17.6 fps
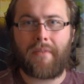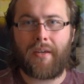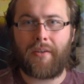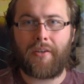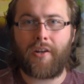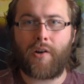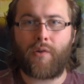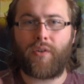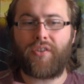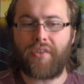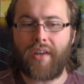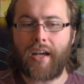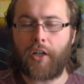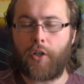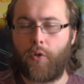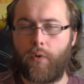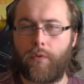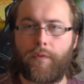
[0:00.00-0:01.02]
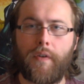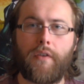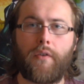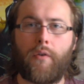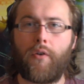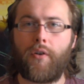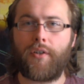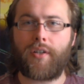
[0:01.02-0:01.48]
you know, he's not goofy
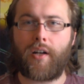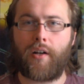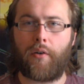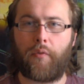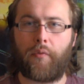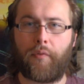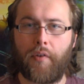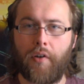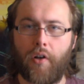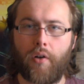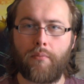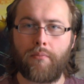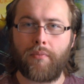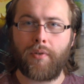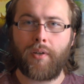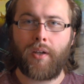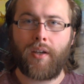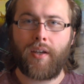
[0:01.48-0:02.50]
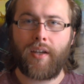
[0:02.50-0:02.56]
the whole entire film.